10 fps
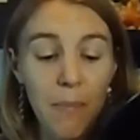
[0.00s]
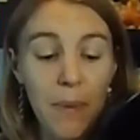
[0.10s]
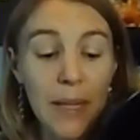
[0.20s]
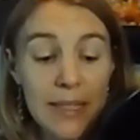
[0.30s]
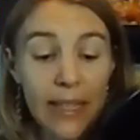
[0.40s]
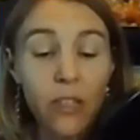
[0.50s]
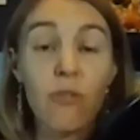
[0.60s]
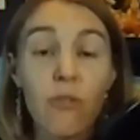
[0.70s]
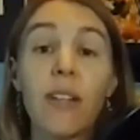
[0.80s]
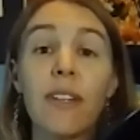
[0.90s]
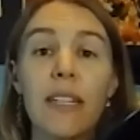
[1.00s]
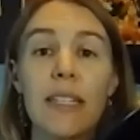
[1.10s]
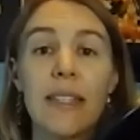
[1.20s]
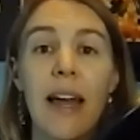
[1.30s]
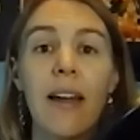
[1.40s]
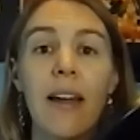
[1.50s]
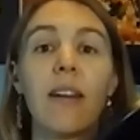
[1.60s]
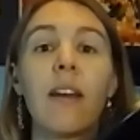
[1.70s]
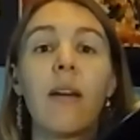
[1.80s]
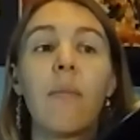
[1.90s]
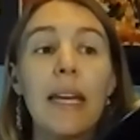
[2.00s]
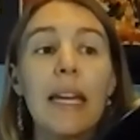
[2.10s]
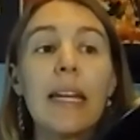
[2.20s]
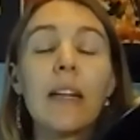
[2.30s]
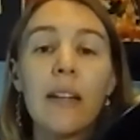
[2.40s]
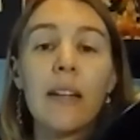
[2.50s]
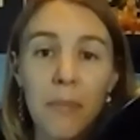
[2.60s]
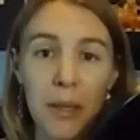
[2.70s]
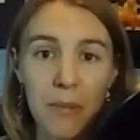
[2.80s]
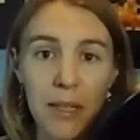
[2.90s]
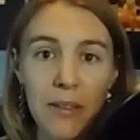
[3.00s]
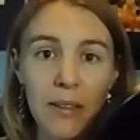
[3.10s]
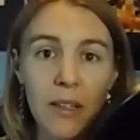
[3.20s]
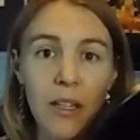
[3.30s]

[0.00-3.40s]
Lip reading: Being data driven is then making a commitment